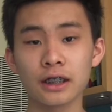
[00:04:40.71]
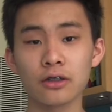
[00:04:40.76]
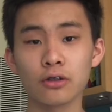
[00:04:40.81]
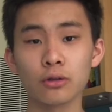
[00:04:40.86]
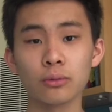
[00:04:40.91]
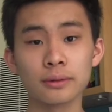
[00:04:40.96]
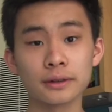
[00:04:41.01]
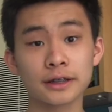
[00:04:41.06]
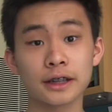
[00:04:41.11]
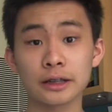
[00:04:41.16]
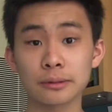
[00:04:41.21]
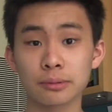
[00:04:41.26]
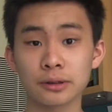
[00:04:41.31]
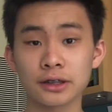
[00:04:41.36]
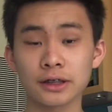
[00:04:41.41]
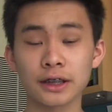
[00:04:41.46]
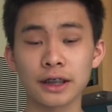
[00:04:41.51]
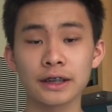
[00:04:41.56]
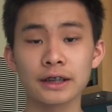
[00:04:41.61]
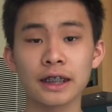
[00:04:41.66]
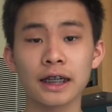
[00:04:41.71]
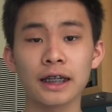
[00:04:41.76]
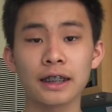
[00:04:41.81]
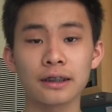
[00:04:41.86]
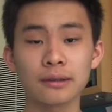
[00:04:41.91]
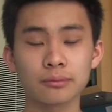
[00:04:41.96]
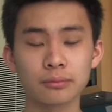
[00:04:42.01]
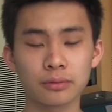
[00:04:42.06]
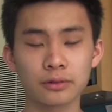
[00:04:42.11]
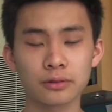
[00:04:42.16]
almost as
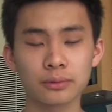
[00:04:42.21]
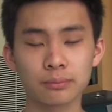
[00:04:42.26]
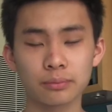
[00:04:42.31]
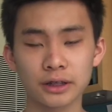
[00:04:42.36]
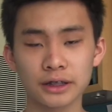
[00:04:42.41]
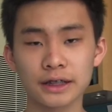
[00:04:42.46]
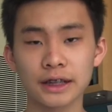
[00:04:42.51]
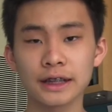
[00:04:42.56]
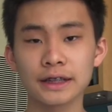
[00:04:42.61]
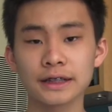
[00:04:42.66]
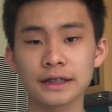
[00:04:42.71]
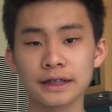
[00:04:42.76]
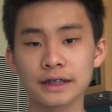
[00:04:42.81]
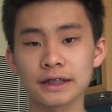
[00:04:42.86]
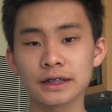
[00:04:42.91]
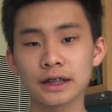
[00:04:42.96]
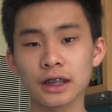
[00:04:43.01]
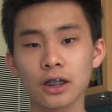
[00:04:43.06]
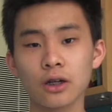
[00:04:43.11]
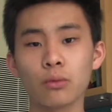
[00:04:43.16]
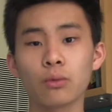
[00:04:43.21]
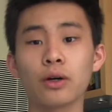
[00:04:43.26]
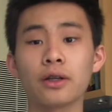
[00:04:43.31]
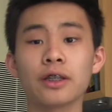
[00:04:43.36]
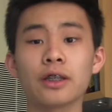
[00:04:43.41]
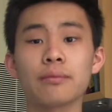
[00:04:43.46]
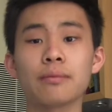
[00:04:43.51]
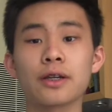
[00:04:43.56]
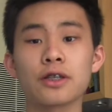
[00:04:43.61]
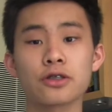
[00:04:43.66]
precise as
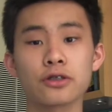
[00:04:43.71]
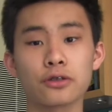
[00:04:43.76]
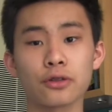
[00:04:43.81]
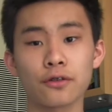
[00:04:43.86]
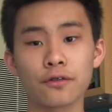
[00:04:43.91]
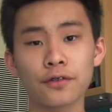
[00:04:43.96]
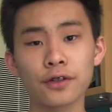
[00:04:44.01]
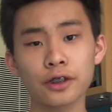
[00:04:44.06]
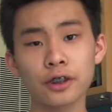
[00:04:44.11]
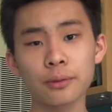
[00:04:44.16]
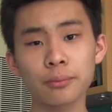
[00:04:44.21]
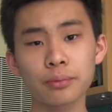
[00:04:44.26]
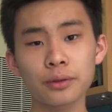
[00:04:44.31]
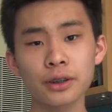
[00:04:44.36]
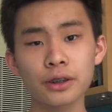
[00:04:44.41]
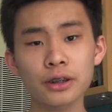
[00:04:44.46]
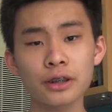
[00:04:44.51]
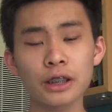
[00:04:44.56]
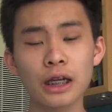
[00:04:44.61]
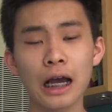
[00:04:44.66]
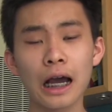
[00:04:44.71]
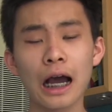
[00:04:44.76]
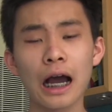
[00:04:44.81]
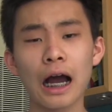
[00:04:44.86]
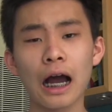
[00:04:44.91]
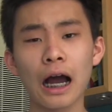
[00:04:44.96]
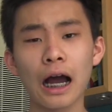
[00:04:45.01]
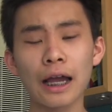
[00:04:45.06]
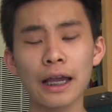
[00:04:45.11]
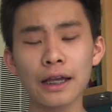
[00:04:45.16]
when they measure your fingerprint.
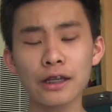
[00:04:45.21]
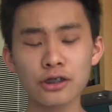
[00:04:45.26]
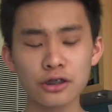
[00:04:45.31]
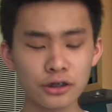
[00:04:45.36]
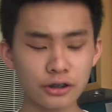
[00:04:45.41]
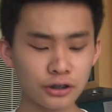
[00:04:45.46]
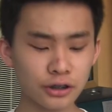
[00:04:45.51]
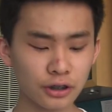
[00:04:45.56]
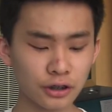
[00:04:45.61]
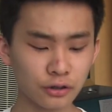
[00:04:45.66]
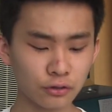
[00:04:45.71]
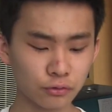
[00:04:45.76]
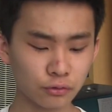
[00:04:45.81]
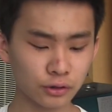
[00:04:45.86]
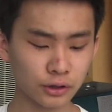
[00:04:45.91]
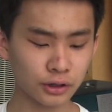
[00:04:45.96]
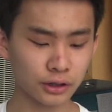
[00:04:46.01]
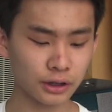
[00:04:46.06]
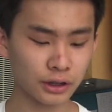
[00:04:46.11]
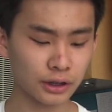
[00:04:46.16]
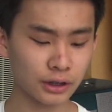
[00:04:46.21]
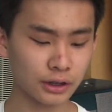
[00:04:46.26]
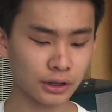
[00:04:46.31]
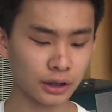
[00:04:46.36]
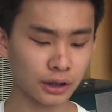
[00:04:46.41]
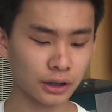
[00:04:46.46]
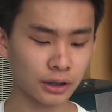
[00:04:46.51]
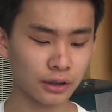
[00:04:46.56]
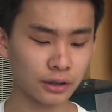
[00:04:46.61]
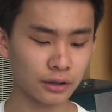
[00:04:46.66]
I actually didn't
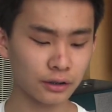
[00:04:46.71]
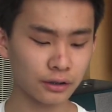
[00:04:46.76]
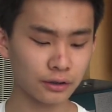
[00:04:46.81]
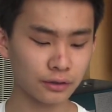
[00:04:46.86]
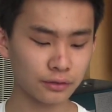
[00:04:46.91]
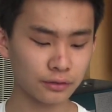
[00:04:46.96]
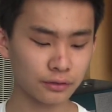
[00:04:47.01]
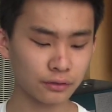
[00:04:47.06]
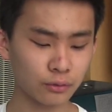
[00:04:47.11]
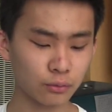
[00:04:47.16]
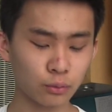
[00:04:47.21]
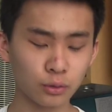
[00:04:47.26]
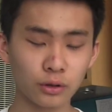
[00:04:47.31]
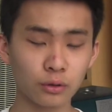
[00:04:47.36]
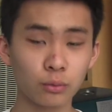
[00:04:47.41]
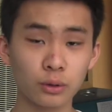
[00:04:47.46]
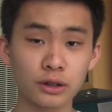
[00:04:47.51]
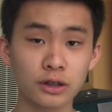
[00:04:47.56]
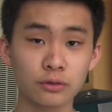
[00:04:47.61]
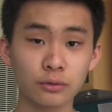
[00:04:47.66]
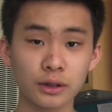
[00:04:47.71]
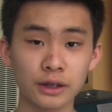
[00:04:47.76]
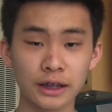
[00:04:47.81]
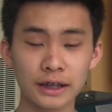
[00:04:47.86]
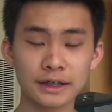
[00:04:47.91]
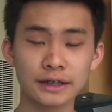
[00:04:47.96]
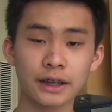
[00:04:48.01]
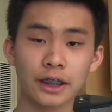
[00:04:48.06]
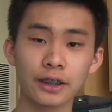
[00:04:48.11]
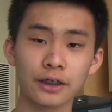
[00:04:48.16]
really wasn't really
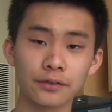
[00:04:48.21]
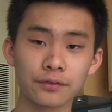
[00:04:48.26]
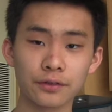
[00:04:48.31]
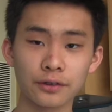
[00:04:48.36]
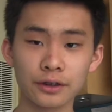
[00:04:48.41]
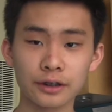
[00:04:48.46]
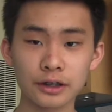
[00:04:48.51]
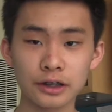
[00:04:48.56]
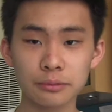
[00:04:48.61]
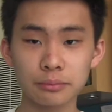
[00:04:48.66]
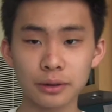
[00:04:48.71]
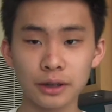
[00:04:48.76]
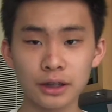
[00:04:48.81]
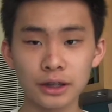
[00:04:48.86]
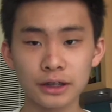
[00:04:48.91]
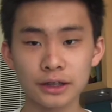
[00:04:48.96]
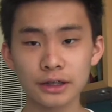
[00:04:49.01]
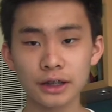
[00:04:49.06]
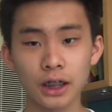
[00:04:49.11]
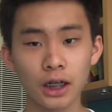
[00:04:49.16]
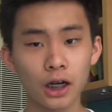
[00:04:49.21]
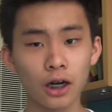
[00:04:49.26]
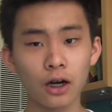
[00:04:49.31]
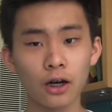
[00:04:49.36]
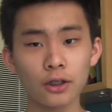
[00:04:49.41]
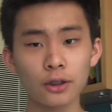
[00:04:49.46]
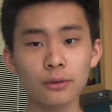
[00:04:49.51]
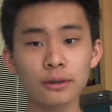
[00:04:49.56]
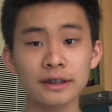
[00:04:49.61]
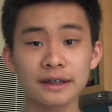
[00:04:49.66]
excited for this, because
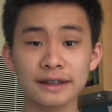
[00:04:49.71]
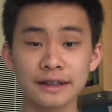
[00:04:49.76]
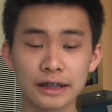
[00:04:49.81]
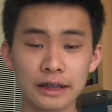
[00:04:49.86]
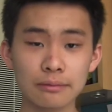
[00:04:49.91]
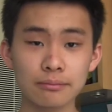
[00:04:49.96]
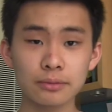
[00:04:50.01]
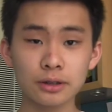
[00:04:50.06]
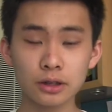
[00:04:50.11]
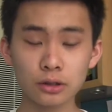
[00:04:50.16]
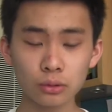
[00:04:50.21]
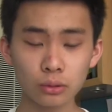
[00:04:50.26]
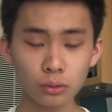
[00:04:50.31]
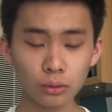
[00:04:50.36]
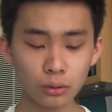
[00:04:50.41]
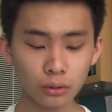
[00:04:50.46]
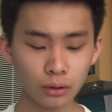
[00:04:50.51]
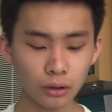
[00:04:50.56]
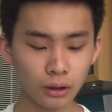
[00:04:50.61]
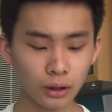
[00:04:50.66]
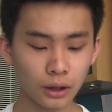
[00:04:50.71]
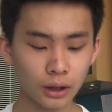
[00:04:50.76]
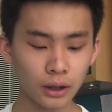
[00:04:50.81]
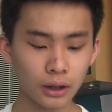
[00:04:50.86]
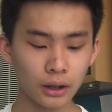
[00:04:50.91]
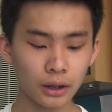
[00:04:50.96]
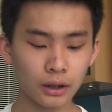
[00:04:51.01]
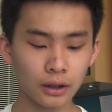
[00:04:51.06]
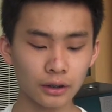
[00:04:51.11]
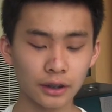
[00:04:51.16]
although it seems cool,
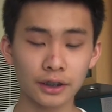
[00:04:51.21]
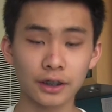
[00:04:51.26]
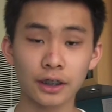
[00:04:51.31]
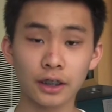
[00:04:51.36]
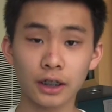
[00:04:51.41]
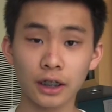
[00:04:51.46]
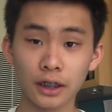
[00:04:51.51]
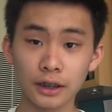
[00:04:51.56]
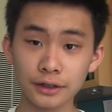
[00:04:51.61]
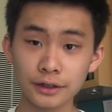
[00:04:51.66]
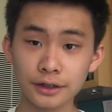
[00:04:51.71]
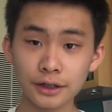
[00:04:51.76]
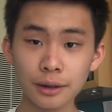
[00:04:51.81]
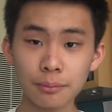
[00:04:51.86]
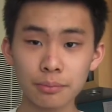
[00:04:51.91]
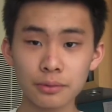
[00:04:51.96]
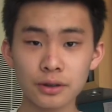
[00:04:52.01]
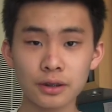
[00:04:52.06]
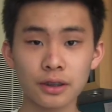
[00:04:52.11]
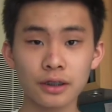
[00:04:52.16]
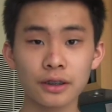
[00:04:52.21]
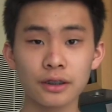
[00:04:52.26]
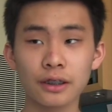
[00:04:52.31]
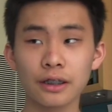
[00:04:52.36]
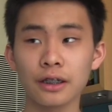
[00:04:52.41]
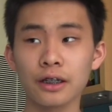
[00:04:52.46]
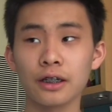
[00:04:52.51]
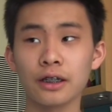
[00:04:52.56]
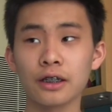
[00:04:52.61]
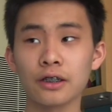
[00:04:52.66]
like the concept,
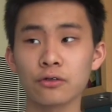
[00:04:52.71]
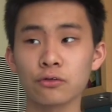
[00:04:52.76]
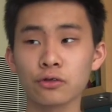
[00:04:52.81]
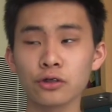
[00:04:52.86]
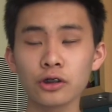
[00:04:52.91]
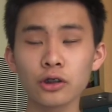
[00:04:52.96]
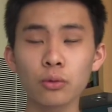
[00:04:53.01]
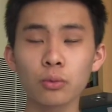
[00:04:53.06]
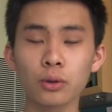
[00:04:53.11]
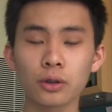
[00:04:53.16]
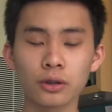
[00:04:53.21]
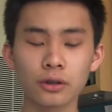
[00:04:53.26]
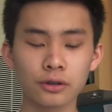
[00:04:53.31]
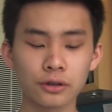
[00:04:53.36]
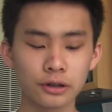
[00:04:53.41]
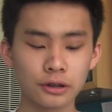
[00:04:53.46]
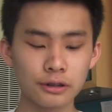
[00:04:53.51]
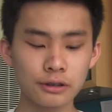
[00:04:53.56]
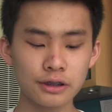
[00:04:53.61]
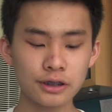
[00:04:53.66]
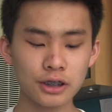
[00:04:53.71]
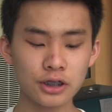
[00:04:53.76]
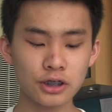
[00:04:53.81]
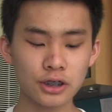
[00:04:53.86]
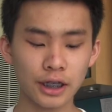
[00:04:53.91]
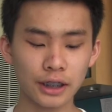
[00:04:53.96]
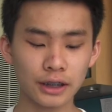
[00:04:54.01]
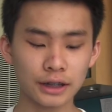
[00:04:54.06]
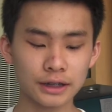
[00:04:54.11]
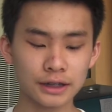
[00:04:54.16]
in real world
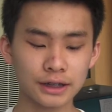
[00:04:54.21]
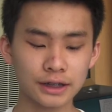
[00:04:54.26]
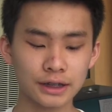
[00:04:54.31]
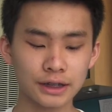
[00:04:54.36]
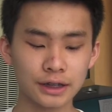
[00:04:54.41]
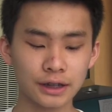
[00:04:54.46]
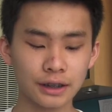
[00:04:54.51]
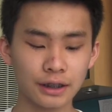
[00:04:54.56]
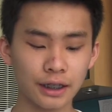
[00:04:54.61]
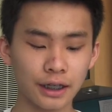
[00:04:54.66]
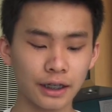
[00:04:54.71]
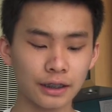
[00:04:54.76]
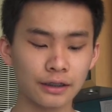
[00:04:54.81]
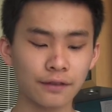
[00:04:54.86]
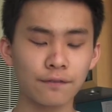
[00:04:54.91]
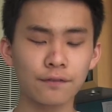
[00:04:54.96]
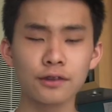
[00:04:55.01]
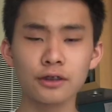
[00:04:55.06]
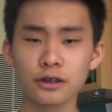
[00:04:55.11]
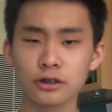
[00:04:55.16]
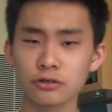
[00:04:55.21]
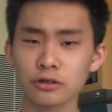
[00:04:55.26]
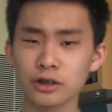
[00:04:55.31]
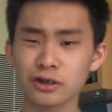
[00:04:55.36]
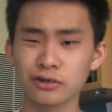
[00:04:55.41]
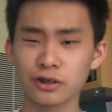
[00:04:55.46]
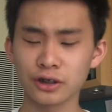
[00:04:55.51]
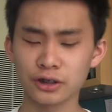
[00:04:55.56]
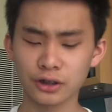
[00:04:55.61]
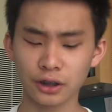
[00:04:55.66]
usage I can see that it feels
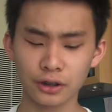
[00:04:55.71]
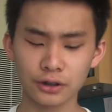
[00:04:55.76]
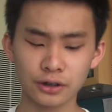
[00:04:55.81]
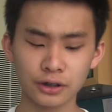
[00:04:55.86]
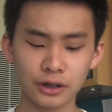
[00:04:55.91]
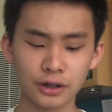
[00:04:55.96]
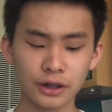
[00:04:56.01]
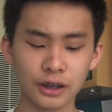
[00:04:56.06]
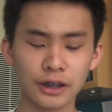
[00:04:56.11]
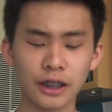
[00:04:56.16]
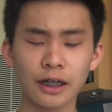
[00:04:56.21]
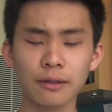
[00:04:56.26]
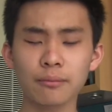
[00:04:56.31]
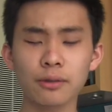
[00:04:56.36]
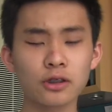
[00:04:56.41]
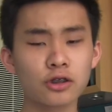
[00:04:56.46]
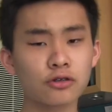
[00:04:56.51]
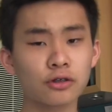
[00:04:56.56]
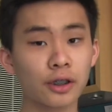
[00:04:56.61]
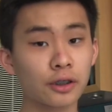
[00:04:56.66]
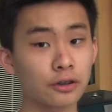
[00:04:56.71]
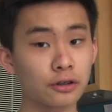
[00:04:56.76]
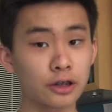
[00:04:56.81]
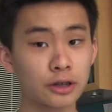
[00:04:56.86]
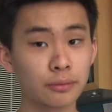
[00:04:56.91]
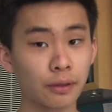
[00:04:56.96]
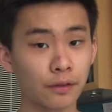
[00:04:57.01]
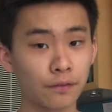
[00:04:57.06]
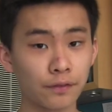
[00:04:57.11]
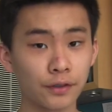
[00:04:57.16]
really redundant, and I'd much rather
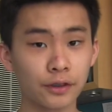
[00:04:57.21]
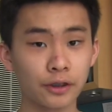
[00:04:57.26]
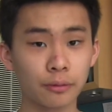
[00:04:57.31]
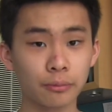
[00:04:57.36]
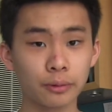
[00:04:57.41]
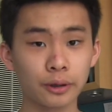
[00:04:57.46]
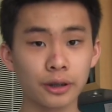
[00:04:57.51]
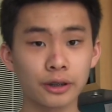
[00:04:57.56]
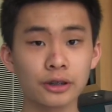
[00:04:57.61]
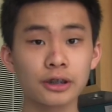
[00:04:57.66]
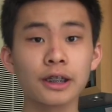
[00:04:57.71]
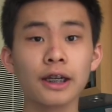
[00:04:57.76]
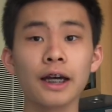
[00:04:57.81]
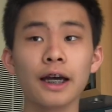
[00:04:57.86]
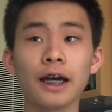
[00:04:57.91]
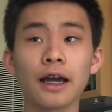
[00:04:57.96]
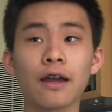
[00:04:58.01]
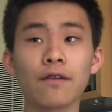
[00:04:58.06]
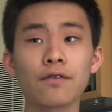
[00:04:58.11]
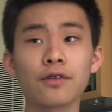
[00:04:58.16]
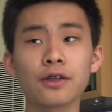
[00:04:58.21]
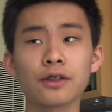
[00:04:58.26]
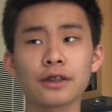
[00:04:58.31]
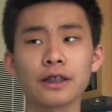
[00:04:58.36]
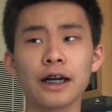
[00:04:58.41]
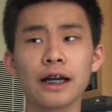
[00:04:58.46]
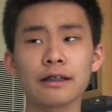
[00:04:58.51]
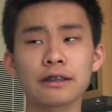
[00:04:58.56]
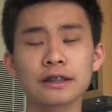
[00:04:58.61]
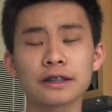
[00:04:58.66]
use my fingerprint I feel like
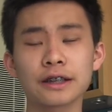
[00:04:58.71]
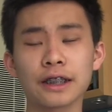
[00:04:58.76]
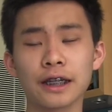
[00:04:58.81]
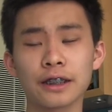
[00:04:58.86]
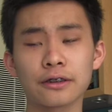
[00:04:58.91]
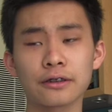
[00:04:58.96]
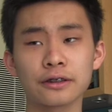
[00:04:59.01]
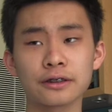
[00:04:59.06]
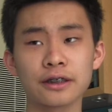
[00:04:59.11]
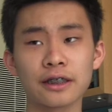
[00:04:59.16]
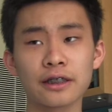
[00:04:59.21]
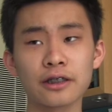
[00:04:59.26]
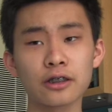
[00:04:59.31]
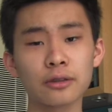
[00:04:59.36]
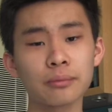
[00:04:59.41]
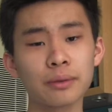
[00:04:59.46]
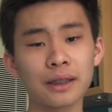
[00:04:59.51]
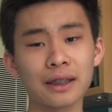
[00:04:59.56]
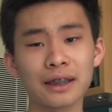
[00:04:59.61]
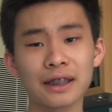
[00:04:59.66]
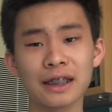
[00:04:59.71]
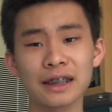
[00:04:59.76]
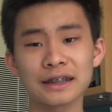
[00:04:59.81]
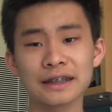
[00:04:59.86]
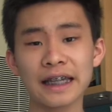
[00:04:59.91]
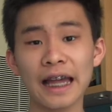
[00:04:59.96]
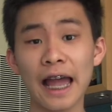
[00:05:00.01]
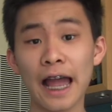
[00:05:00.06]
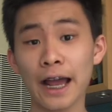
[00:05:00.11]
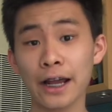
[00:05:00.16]
the iris scanner is a little bit
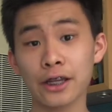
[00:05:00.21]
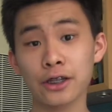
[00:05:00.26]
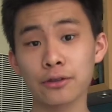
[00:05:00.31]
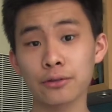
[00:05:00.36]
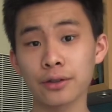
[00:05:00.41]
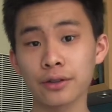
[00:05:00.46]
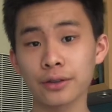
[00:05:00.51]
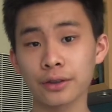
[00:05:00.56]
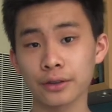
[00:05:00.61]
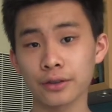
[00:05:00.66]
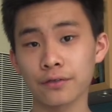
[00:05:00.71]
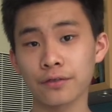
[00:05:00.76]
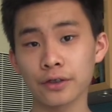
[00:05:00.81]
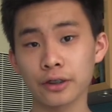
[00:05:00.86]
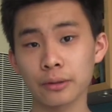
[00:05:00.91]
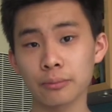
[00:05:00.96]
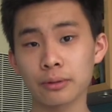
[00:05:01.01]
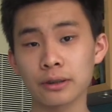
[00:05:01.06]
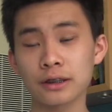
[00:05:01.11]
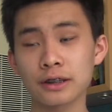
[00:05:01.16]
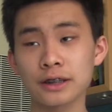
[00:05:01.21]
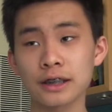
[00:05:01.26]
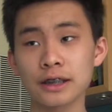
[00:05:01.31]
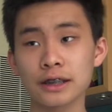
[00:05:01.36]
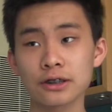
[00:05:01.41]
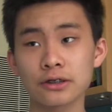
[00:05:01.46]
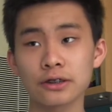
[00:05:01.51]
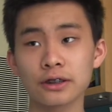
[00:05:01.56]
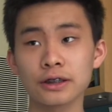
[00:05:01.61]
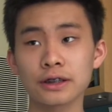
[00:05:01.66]
less accurate than a fingerprint
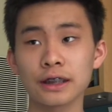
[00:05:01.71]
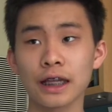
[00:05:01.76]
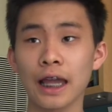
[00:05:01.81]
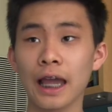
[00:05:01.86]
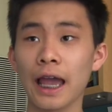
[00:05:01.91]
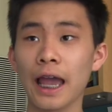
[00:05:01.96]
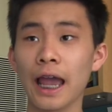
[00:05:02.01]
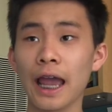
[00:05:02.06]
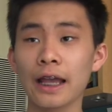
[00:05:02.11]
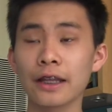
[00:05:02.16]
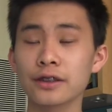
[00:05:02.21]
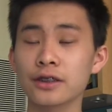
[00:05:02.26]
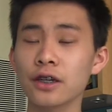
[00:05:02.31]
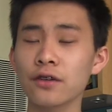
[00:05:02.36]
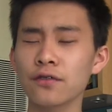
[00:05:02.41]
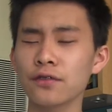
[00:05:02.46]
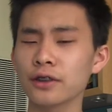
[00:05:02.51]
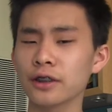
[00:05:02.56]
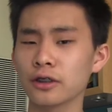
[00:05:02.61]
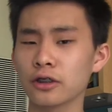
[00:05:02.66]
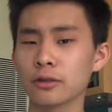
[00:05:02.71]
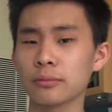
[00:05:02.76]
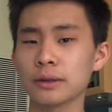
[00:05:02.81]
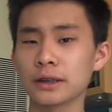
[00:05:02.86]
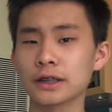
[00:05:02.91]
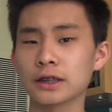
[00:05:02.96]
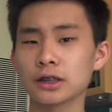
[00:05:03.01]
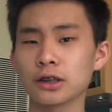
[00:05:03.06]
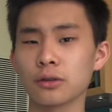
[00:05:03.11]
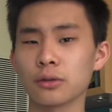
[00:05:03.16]
sensor is, and definitely a little
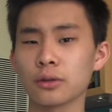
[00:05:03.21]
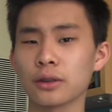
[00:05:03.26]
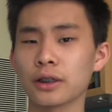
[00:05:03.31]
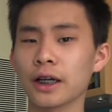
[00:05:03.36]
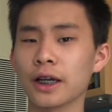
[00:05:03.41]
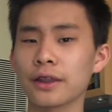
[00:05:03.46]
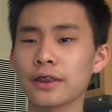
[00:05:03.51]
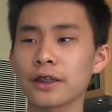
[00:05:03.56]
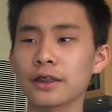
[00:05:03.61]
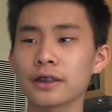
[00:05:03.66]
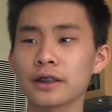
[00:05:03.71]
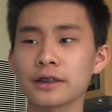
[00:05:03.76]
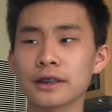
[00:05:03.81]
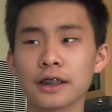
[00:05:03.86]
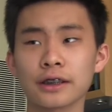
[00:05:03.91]
bit slower. I think the